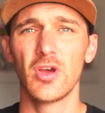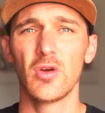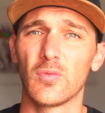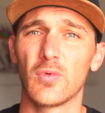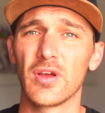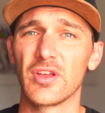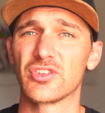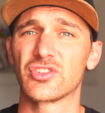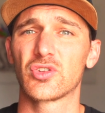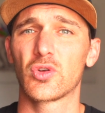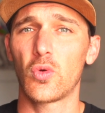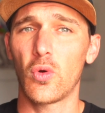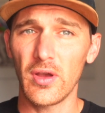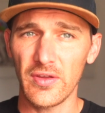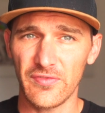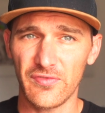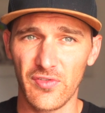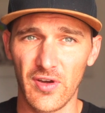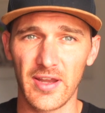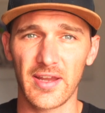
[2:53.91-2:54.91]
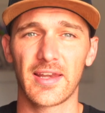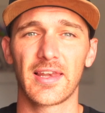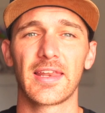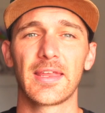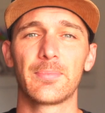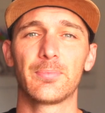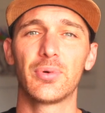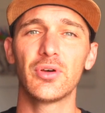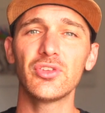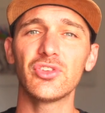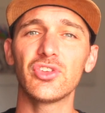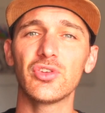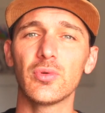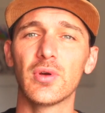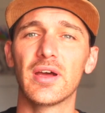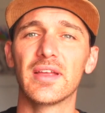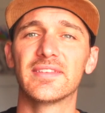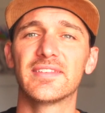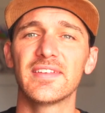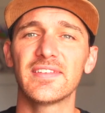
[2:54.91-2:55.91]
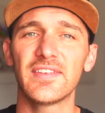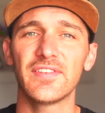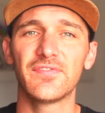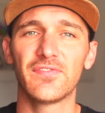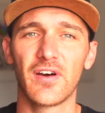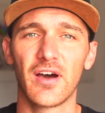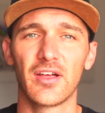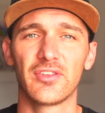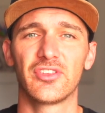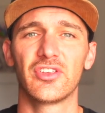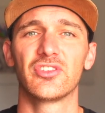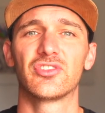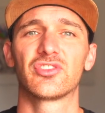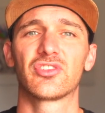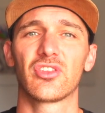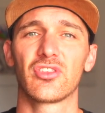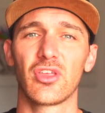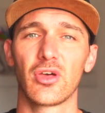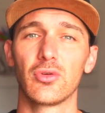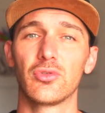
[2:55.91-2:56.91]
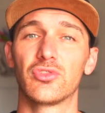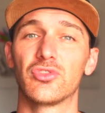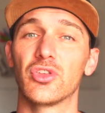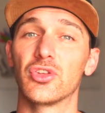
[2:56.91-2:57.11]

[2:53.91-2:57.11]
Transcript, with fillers: which quite frankly puts you at a disadvantage to those